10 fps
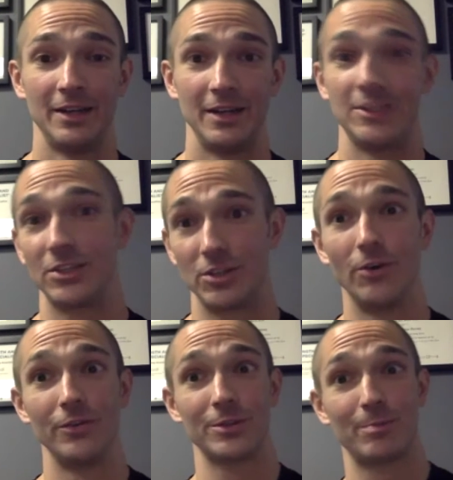It's its
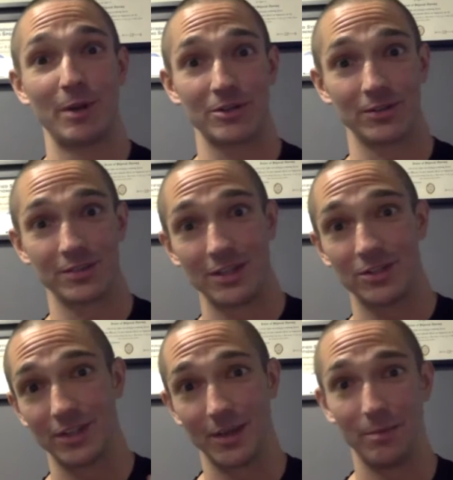own
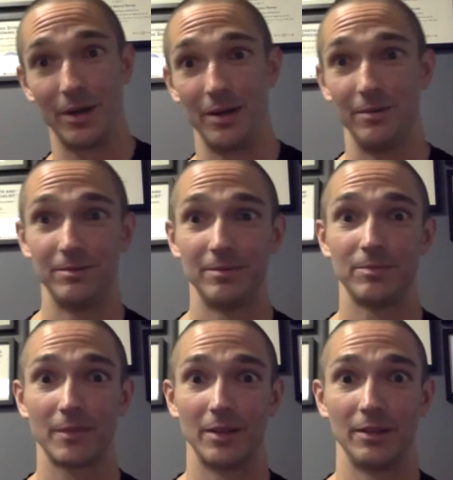specialization that might
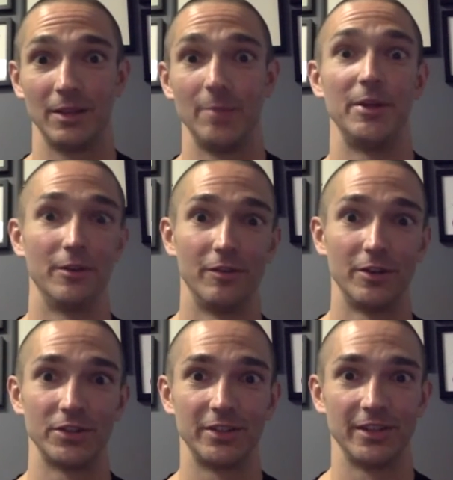limit your
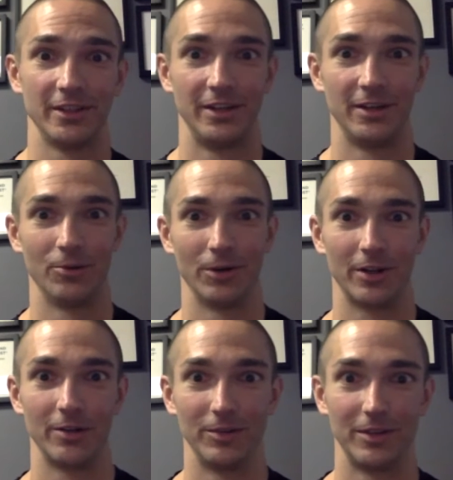versatility at
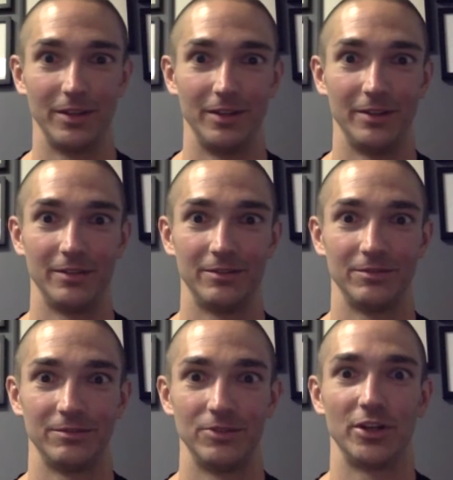working with the
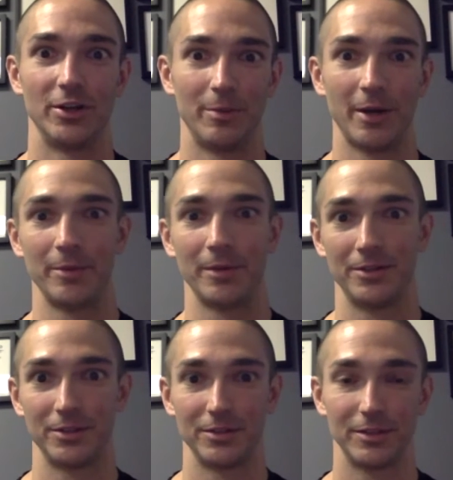general
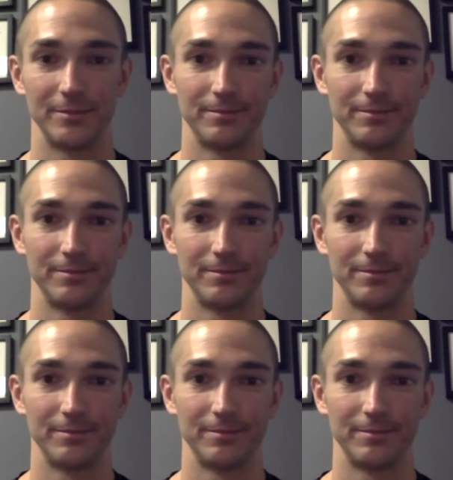population. So